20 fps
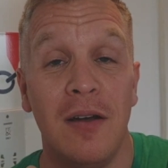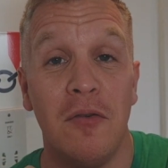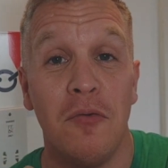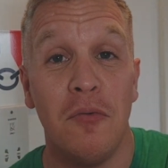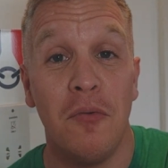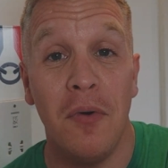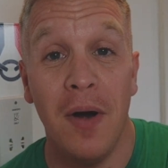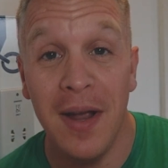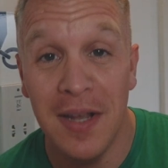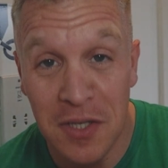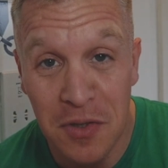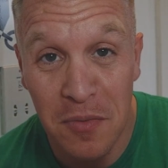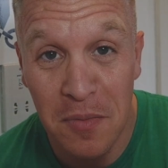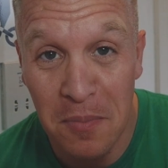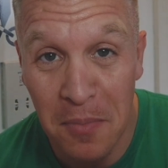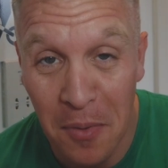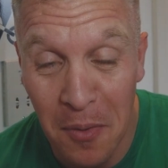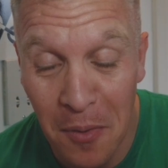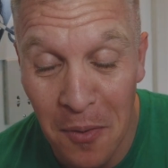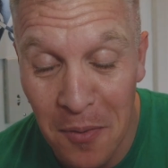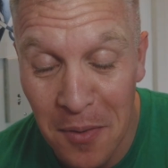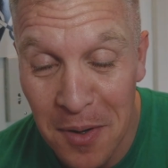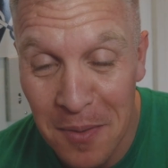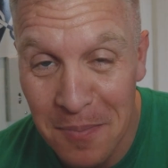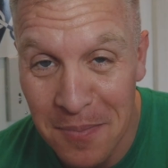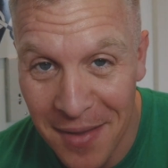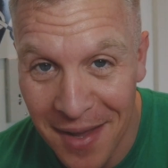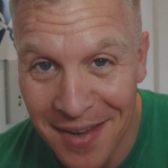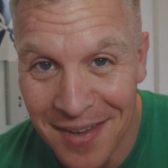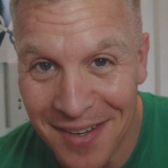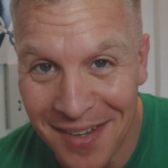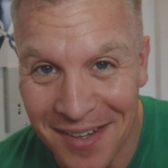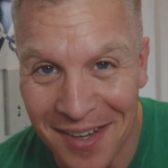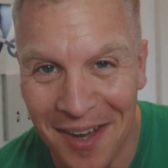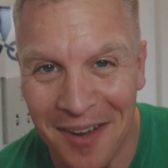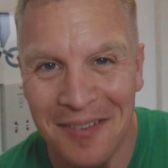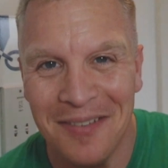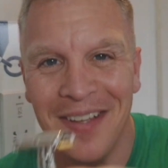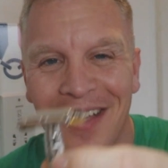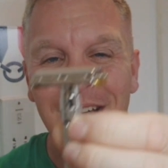Razor Emporium, there you
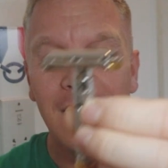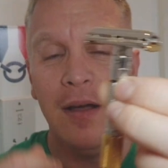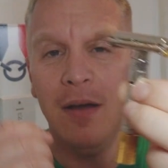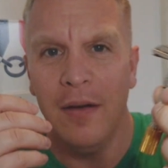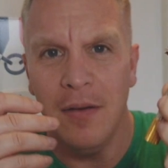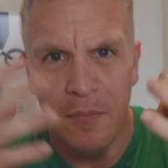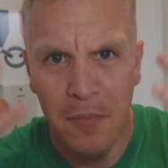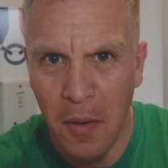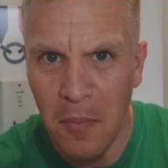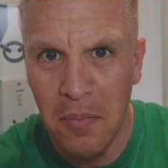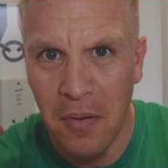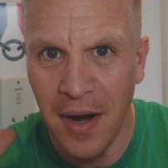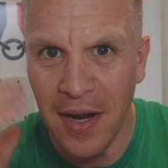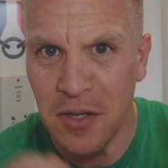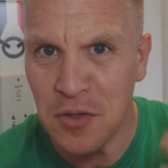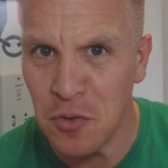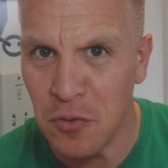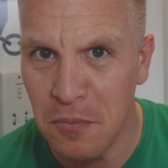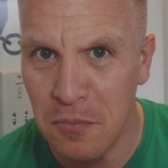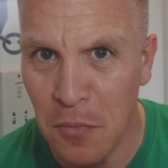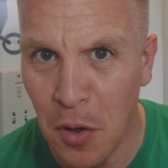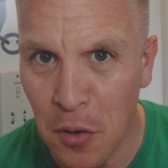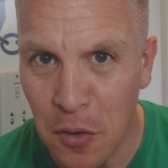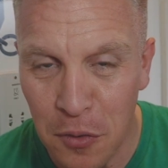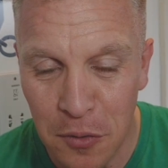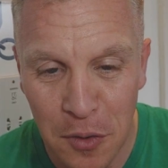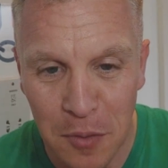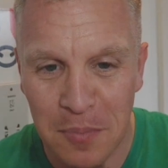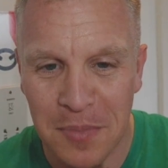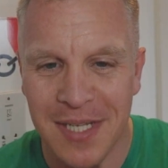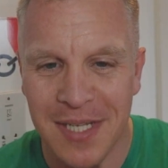go. My brain's all muggled up